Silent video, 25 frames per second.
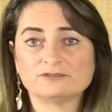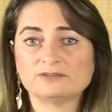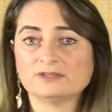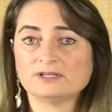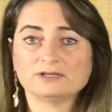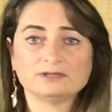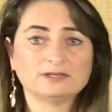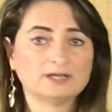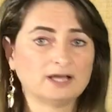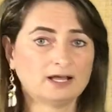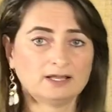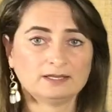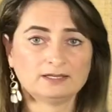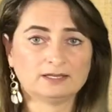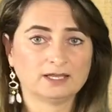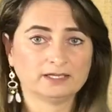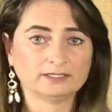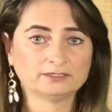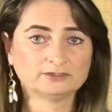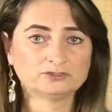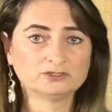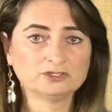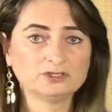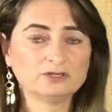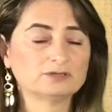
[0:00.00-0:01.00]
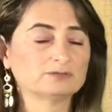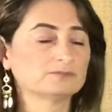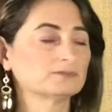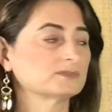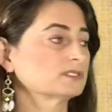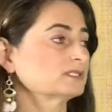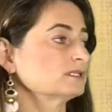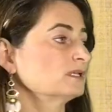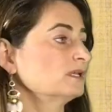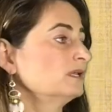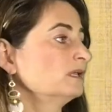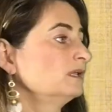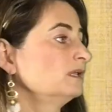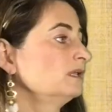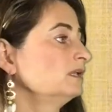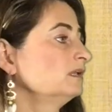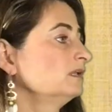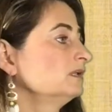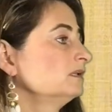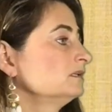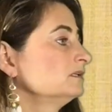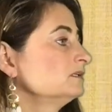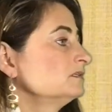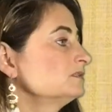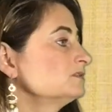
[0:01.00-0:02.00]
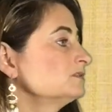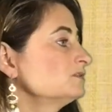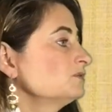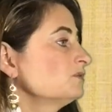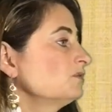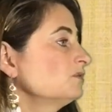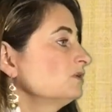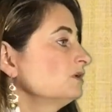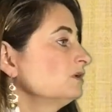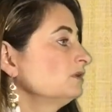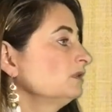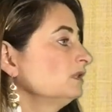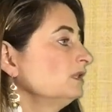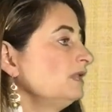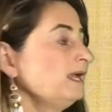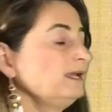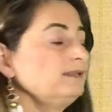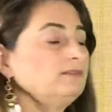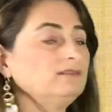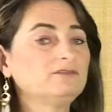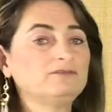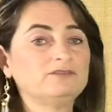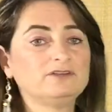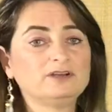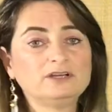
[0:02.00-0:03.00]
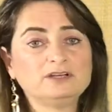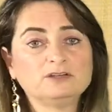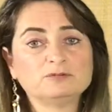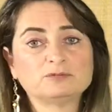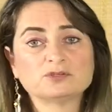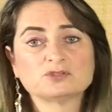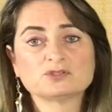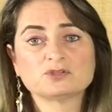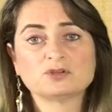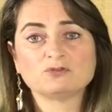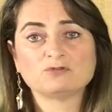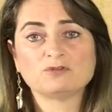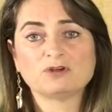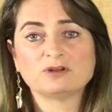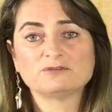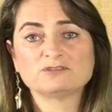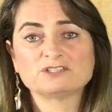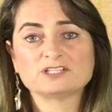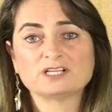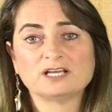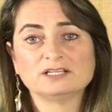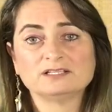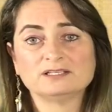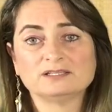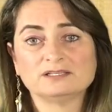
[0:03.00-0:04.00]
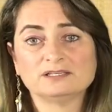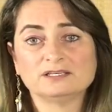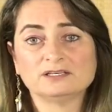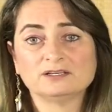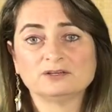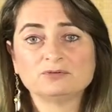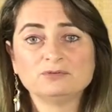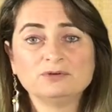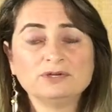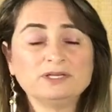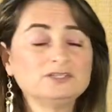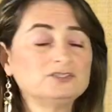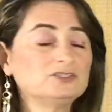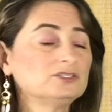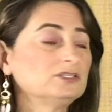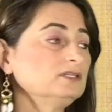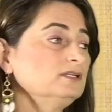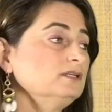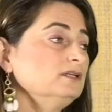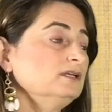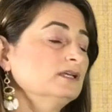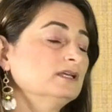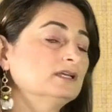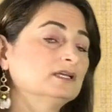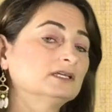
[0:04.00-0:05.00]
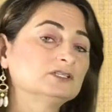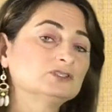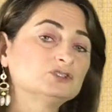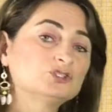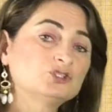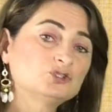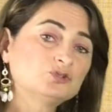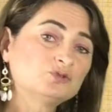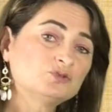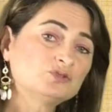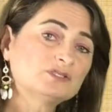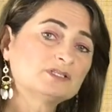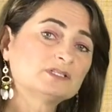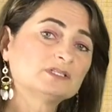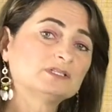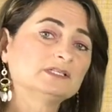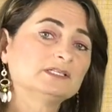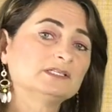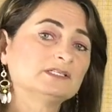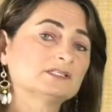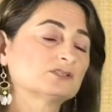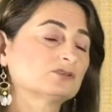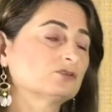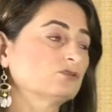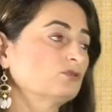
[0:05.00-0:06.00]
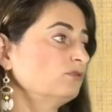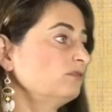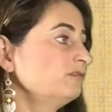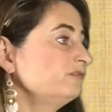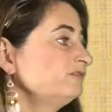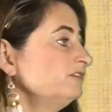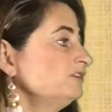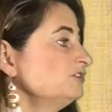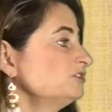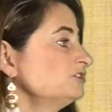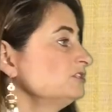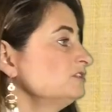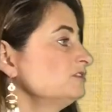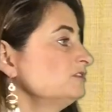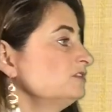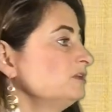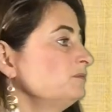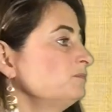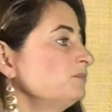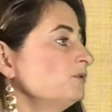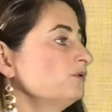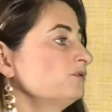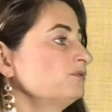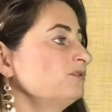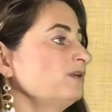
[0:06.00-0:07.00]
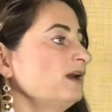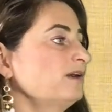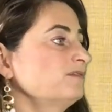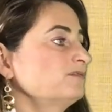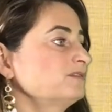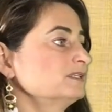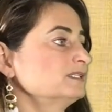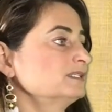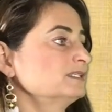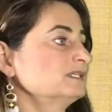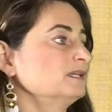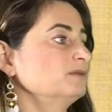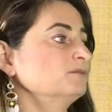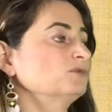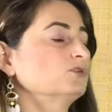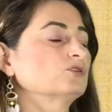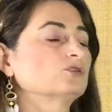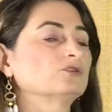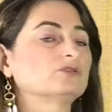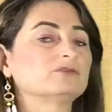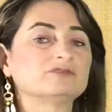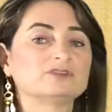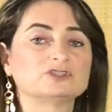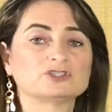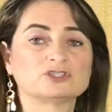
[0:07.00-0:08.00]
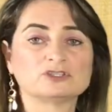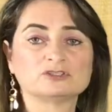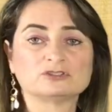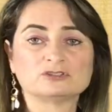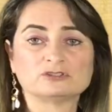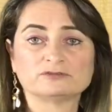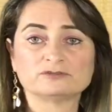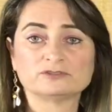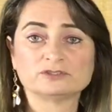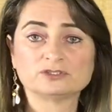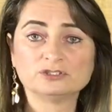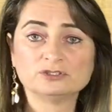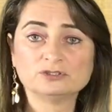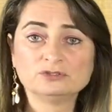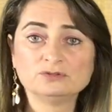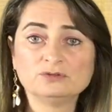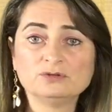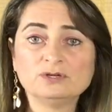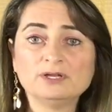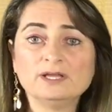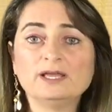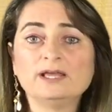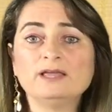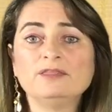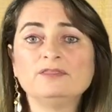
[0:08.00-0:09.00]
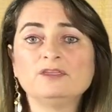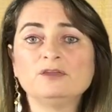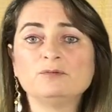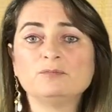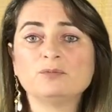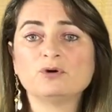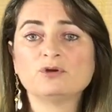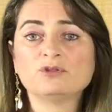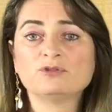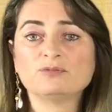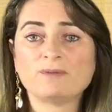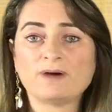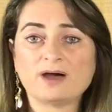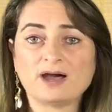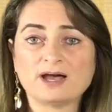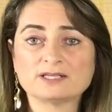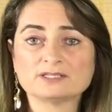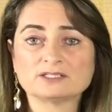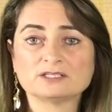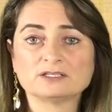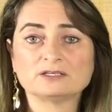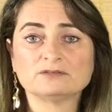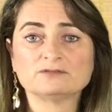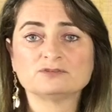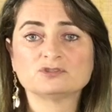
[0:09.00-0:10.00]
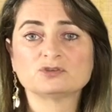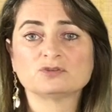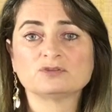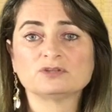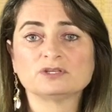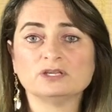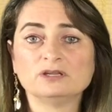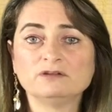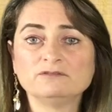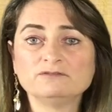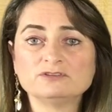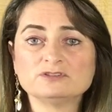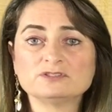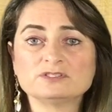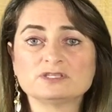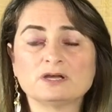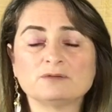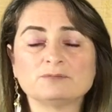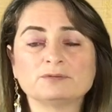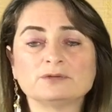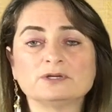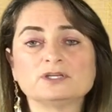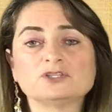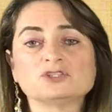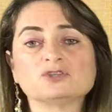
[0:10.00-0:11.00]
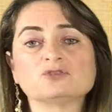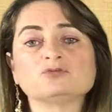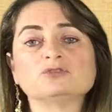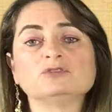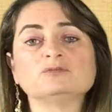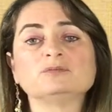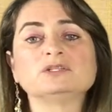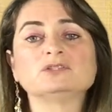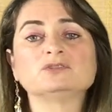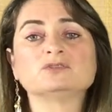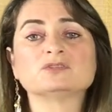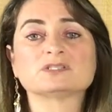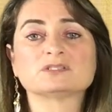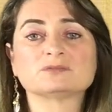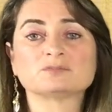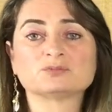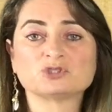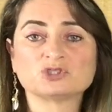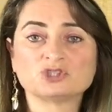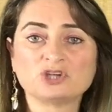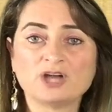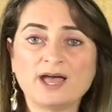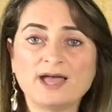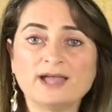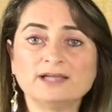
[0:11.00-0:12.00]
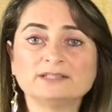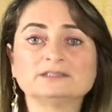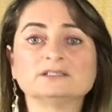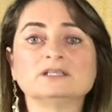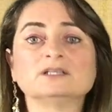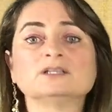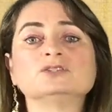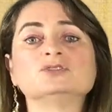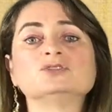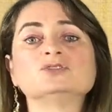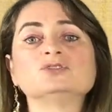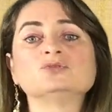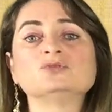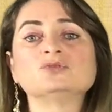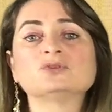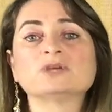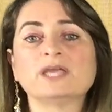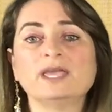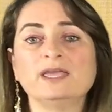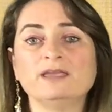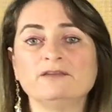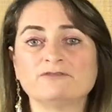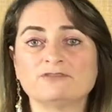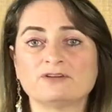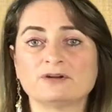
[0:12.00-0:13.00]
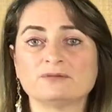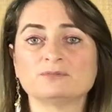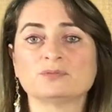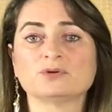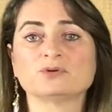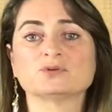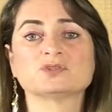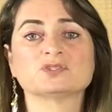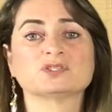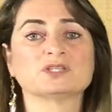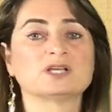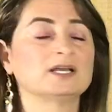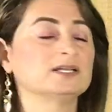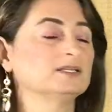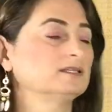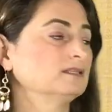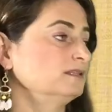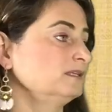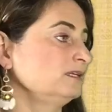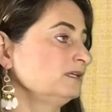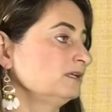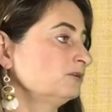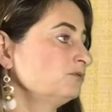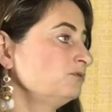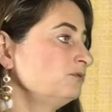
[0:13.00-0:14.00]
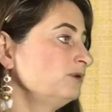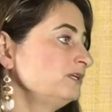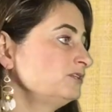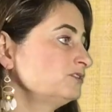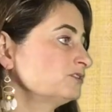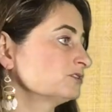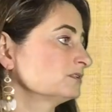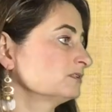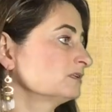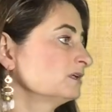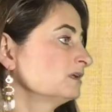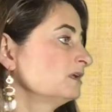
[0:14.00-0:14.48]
They're not like terms. So collect the variables on one side of the equation, choose the least coefficient. They both have the same coefficient of 2, and they both positive. So the inverse operation would be to subtract 2k from both sides of the equation.